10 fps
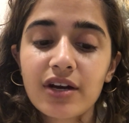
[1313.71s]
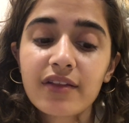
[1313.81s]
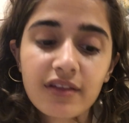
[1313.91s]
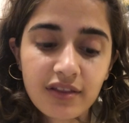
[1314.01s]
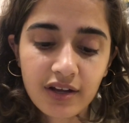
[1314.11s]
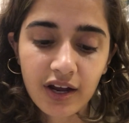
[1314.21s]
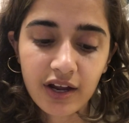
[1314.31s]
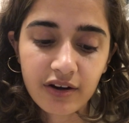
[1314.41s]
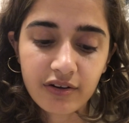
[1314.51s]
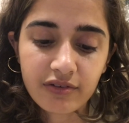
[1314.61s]
Another thing
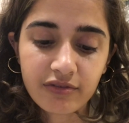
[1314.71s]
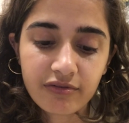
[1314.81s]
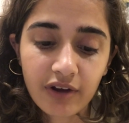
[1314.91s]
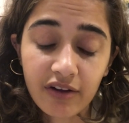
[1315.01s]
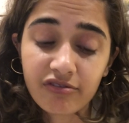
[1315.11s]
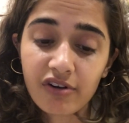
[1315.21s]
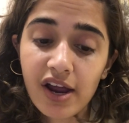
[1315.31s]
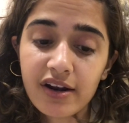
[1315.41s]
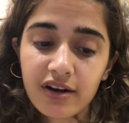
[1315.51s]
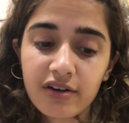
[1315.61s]
I've
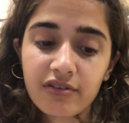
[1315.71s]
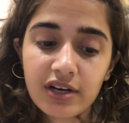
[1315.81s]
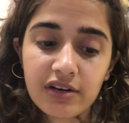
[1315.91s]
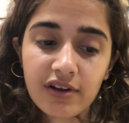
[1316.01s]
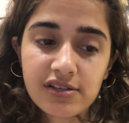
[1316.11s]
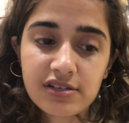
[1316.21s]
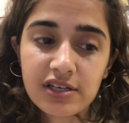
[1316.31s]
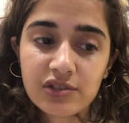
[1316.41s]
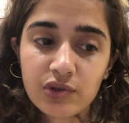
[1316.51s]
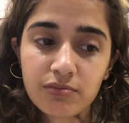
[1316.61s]
read, and it really
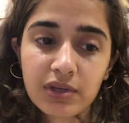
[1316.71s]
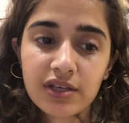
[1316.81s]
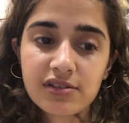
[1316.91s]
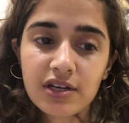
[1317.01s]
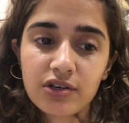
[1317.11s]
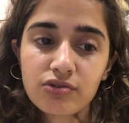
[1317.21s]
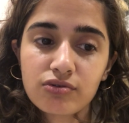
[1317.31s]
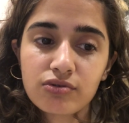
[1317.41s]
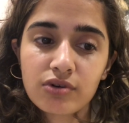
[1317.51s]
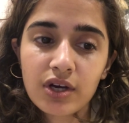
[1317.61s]
resonates with me, is that
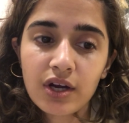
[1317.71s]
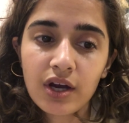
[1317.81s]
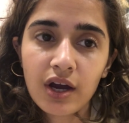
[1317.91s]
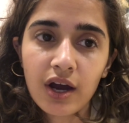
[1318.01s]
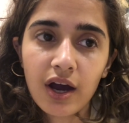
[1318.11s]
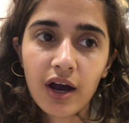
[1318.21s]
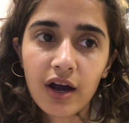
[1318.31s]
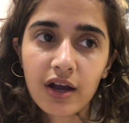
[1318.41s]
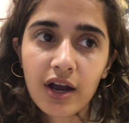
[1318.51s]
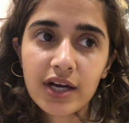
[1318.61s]
you
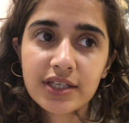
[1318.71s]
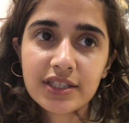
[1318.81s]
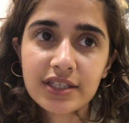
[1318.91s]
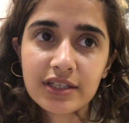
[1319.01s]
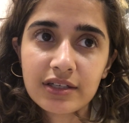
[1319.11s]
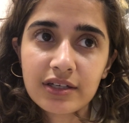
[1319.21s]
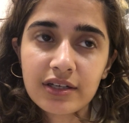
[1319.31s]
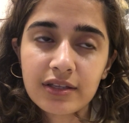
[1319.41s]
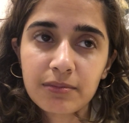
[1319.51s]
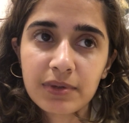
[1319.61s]
can't heal
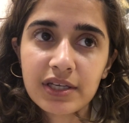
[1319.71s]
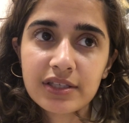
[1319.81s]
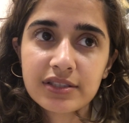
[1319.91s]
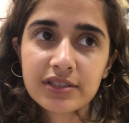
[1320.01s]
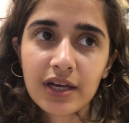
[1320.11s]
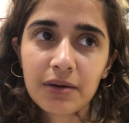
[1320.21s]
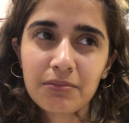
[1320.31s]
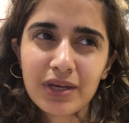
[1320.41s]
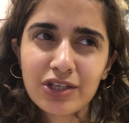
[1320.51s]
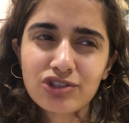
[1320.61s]
in the place that
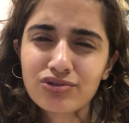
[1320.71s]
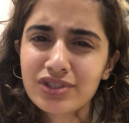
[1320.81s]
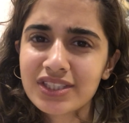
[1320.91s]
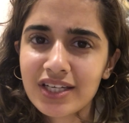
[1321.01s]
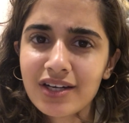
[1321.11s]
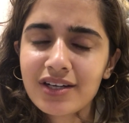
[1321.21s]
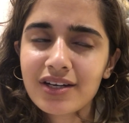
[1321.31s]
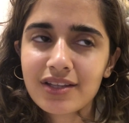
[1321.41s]
made you sick.